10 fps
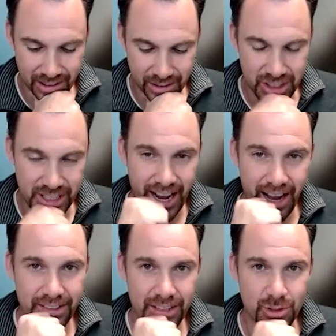
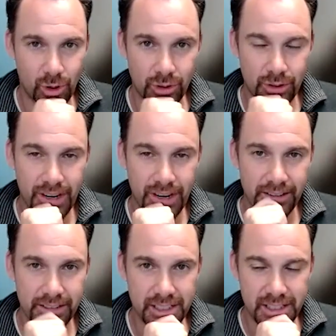stat that's rolling
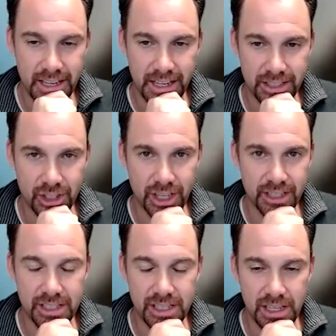around is that Gen
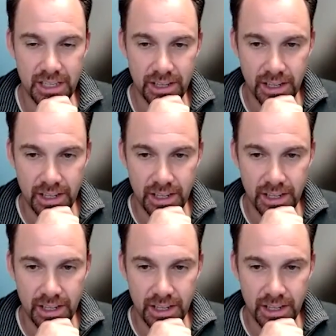Z